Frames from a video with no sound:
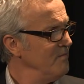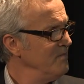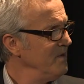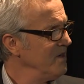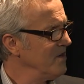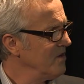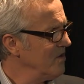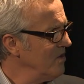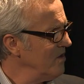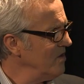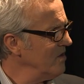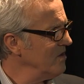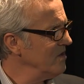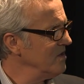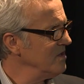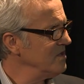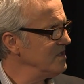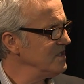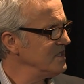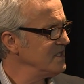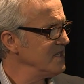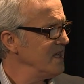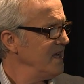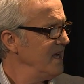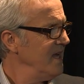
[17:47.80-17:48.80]

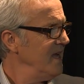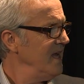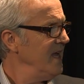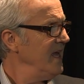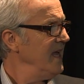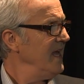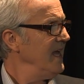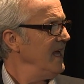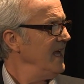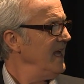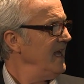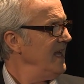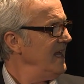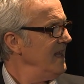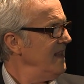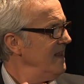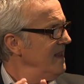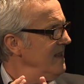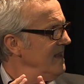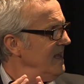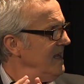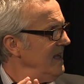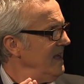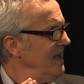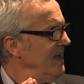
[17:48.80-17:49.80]
Because
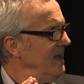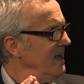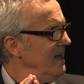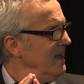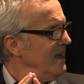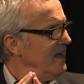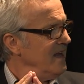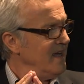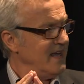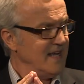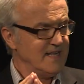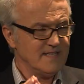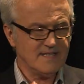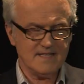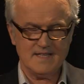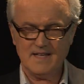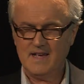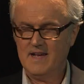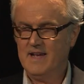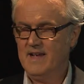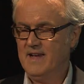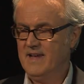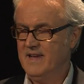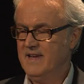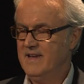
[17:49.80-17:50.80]
in the
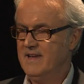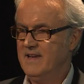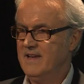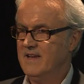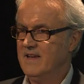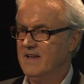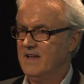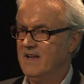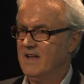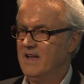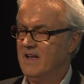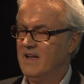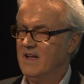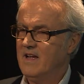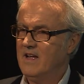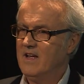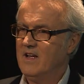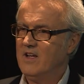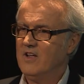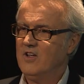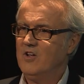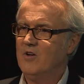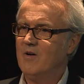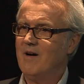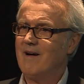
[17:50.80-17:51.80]
essay,
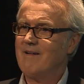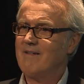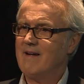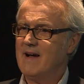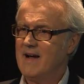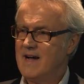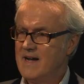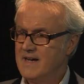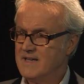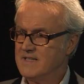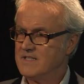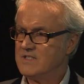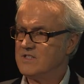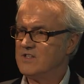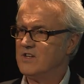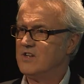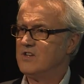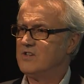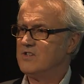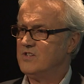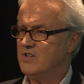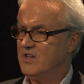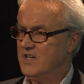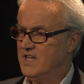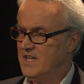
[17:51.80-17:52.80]
you are asked
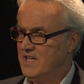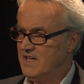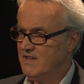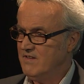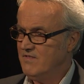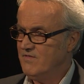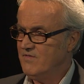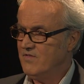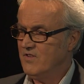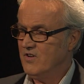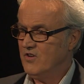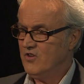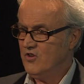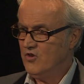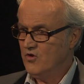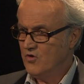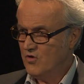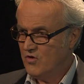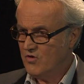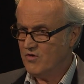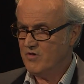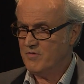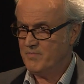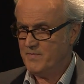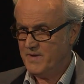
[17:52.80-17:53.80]
to give
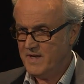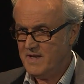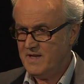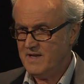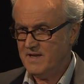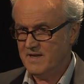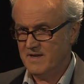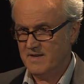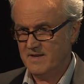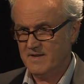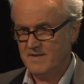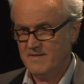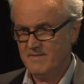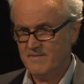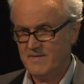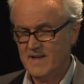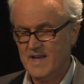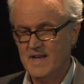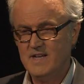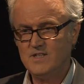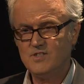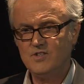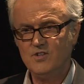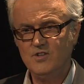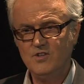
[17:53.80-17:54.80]
your opinion
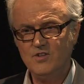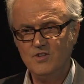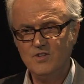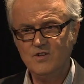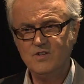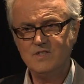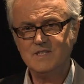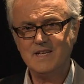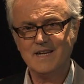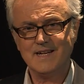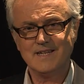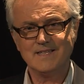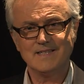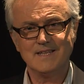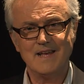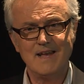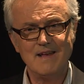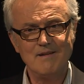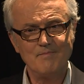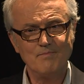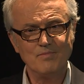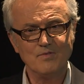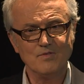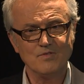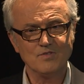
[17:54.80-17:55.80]
and to use
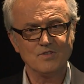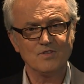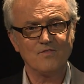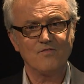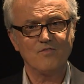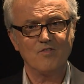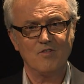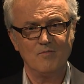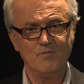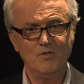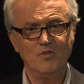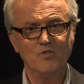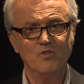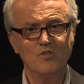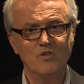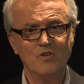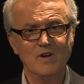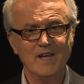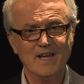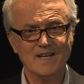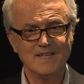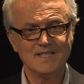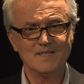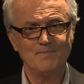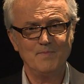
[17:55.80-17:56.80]
examples from
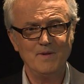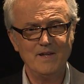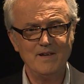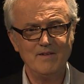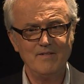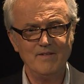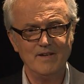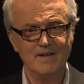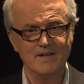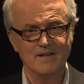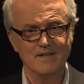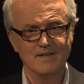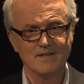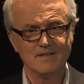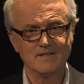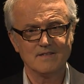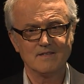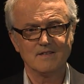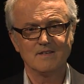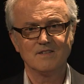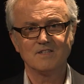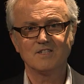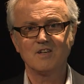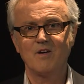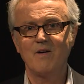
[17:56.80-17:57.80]
your
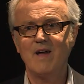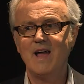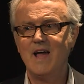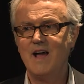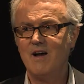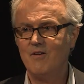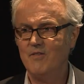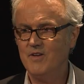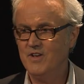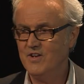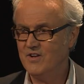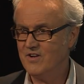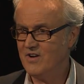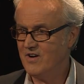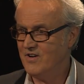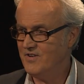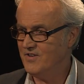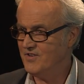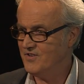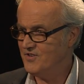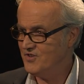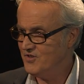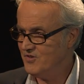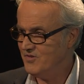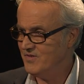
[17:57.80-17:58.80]
experience. So how are you
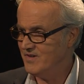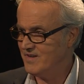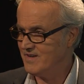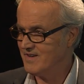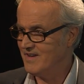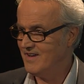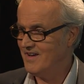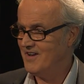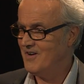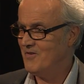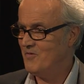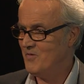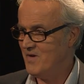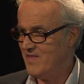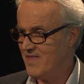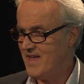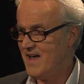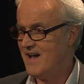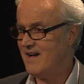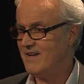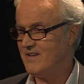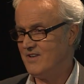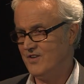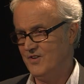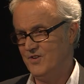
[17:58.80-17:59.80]
going to do it
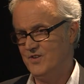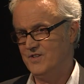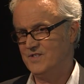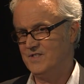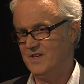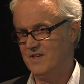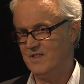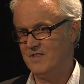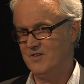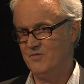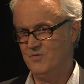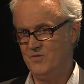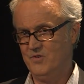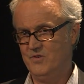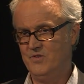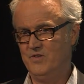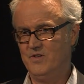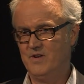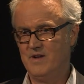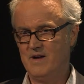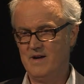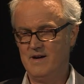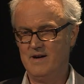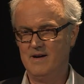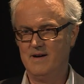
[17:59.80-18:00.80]
without using the
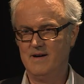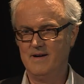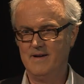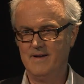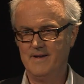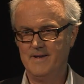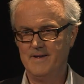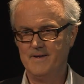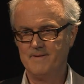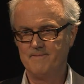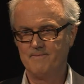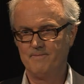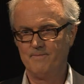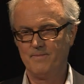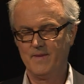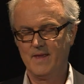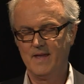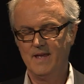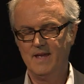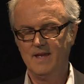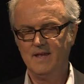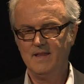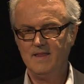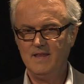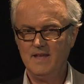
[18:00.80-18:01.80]
word I?
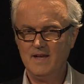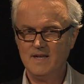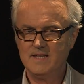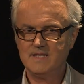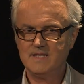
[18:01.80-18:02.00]
The